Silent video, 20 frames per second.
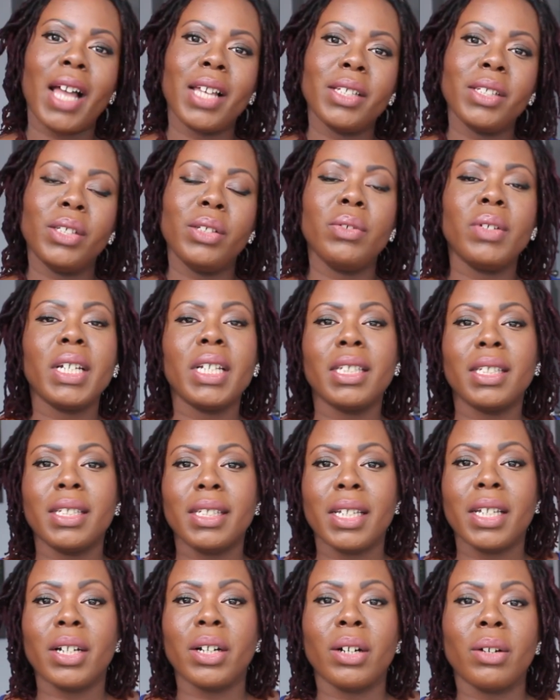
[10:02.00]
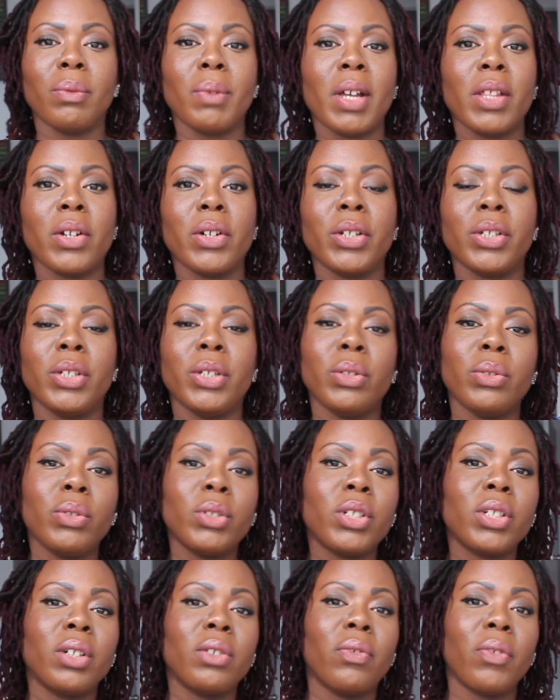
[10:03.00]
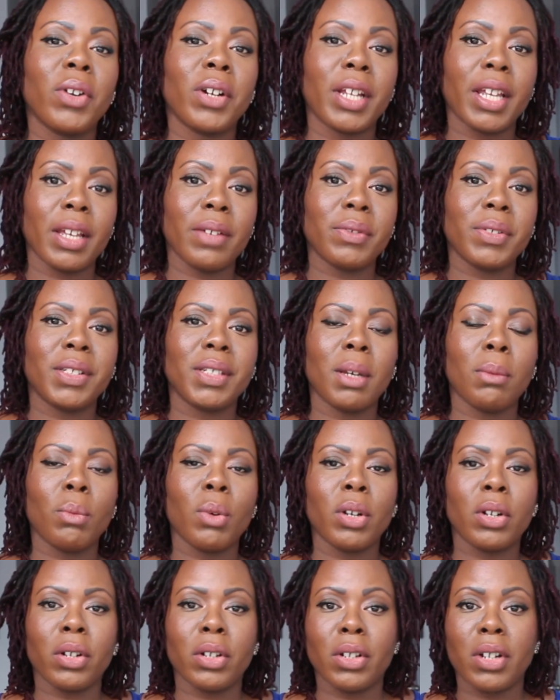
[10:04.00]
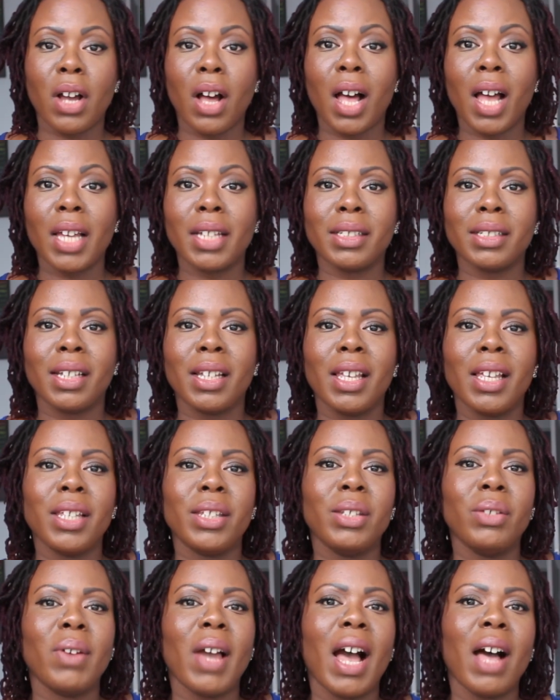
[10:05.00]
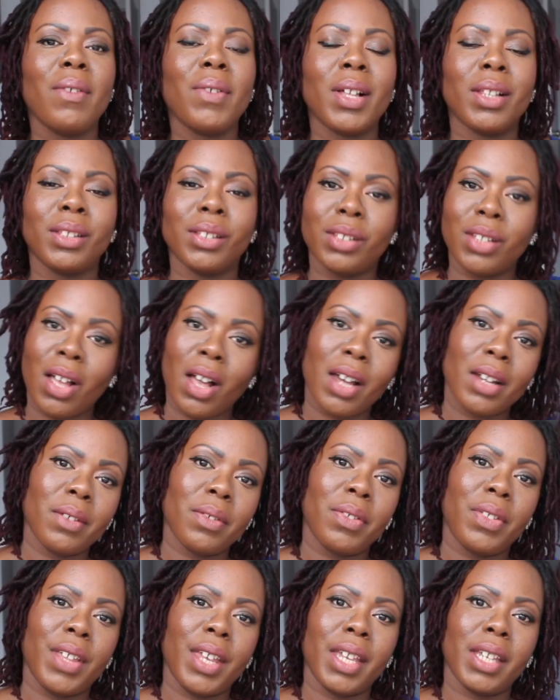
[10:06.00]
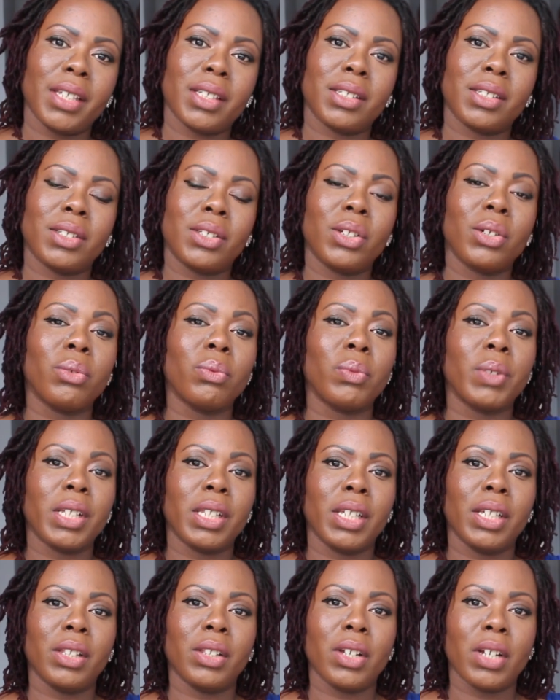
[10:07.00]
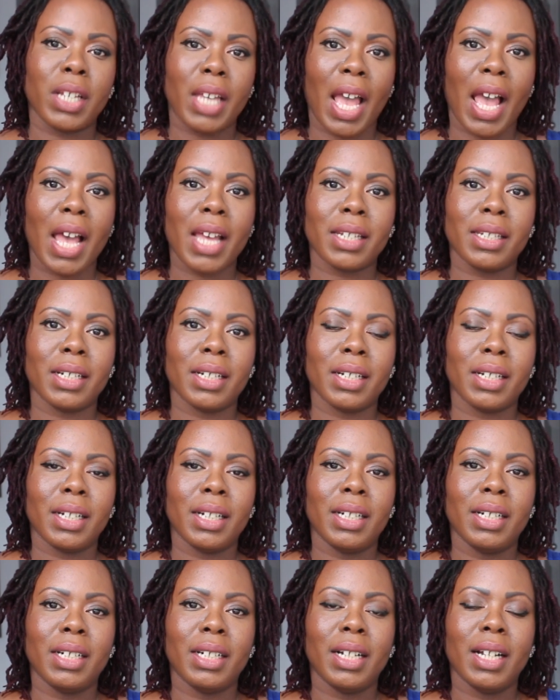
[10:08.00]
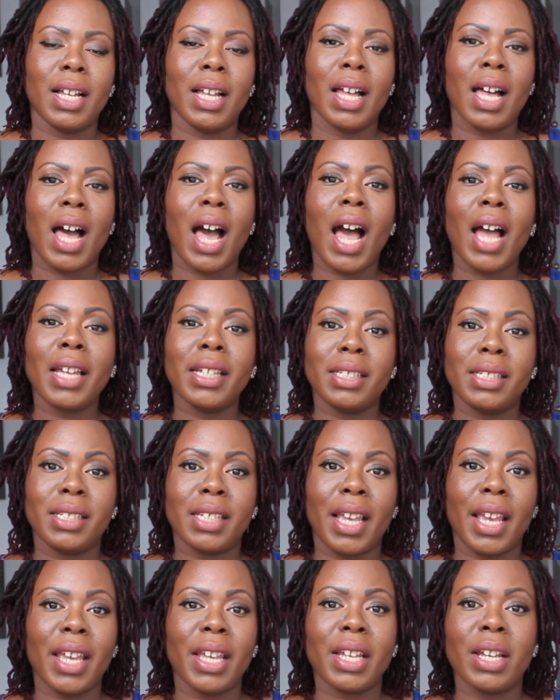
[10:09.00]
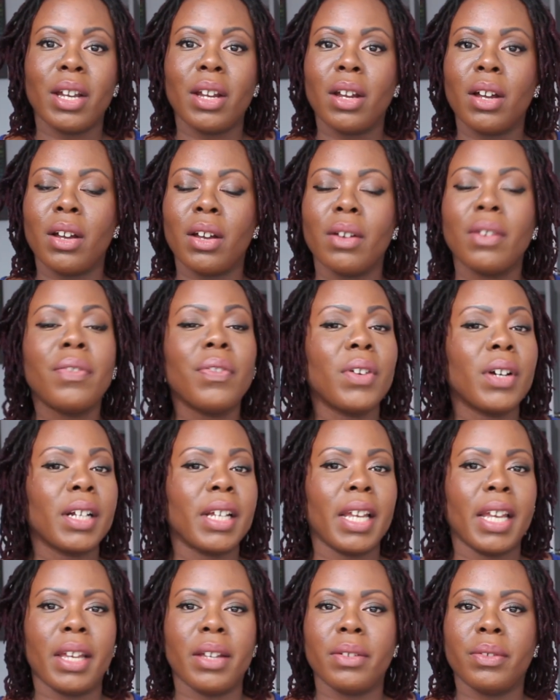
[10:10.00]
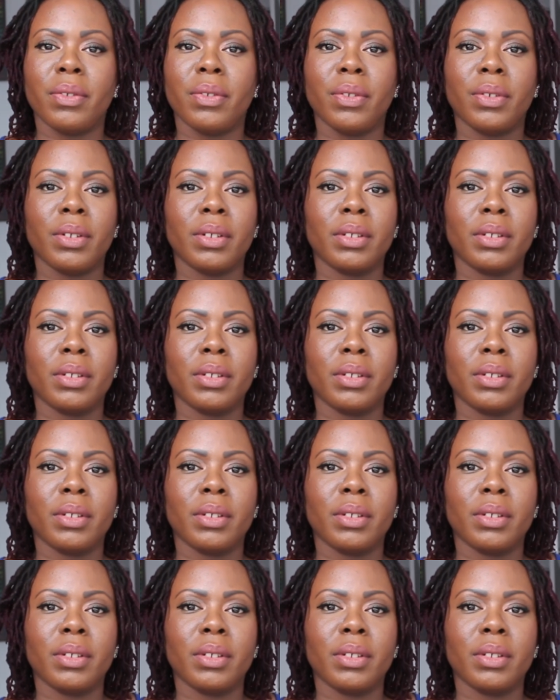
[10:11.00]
as you consider whether you should forgive someone or not, you have a lot of things to really look at. I say forgive.